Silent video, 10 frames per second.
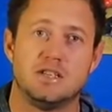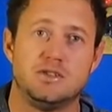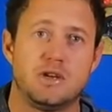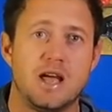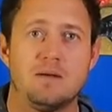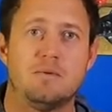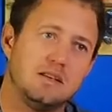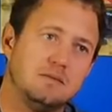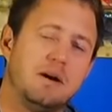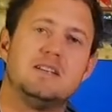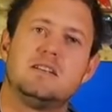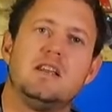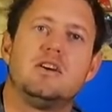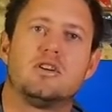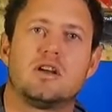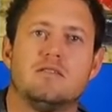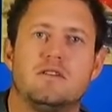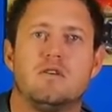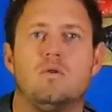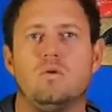that you can. It's basically going to
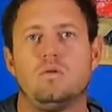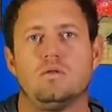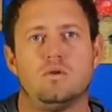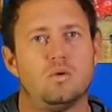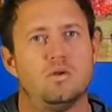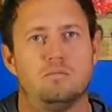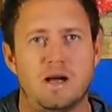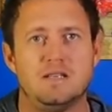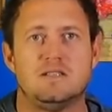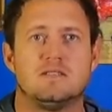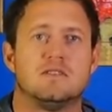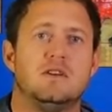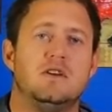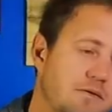cover all your bases,